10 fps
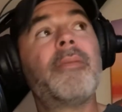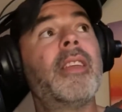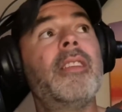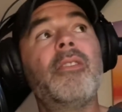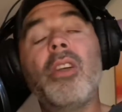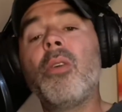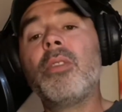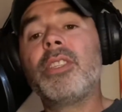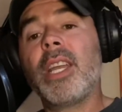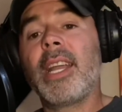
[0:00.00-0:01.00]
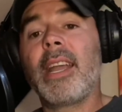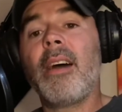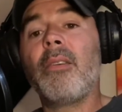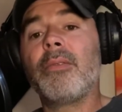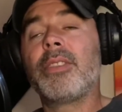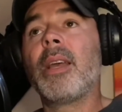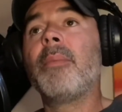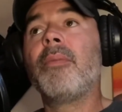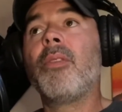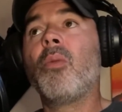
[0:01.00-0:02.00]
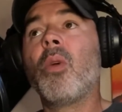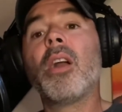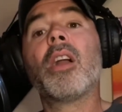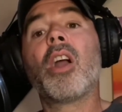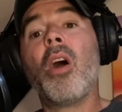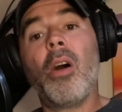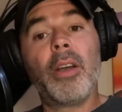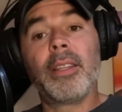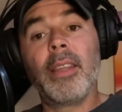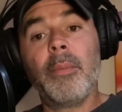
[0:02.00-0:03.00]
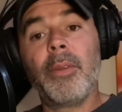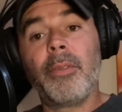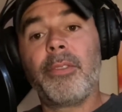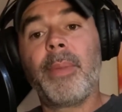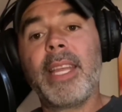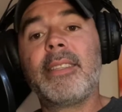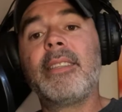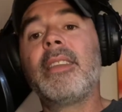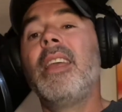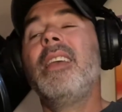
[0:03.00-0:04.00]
that you go and check out some of the work on liminal spaces,